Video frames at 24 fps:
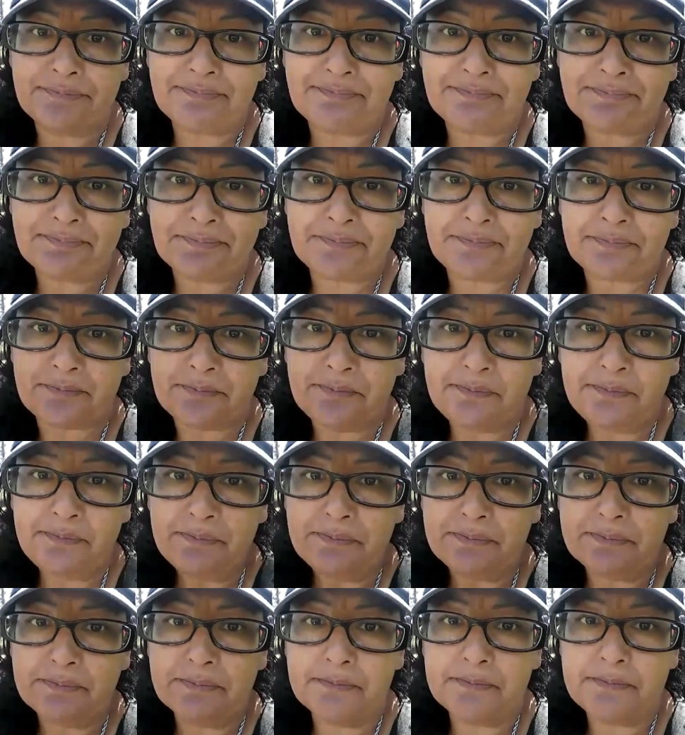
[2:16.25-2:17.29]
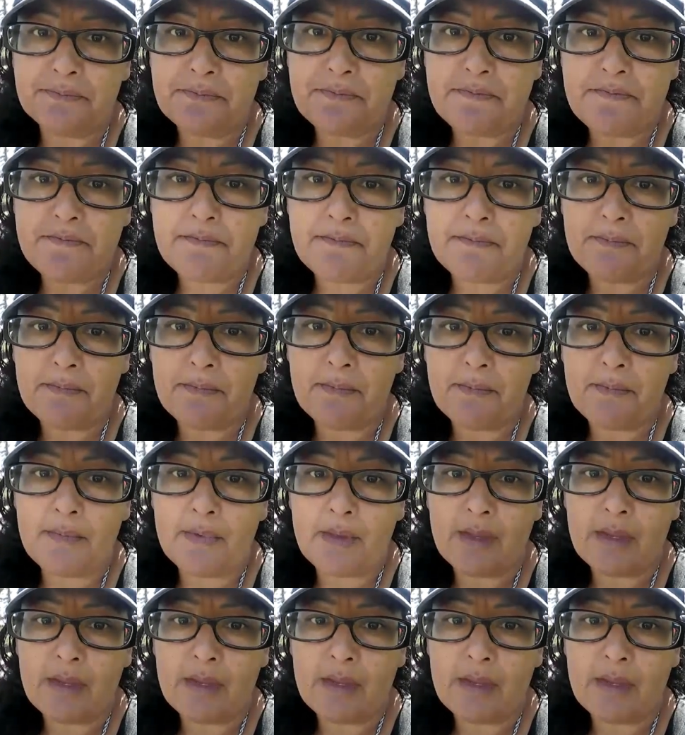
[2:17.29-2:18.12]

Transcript: No one is speaking in this clip.